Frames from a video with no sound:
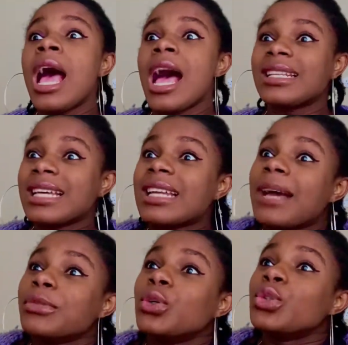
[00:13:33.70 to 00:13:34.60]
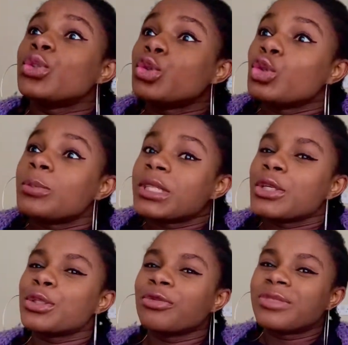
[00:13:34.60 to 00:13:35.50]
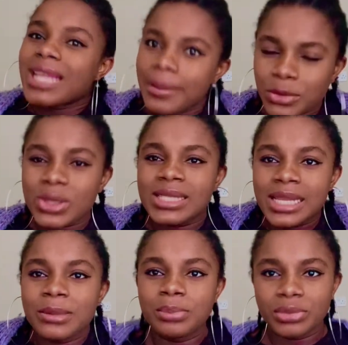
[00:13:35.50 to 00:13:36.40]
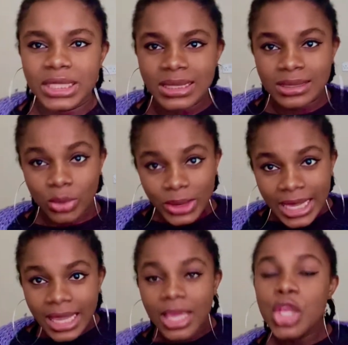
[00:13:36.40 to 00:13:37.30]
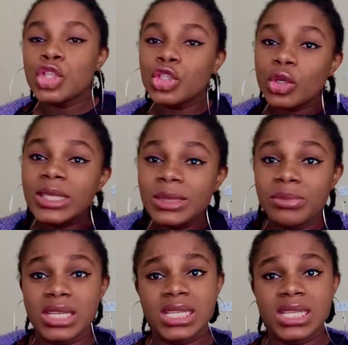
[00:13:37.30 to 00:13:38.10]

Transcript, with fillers: that I'm going to use because of them to celebrate. Okay, join me.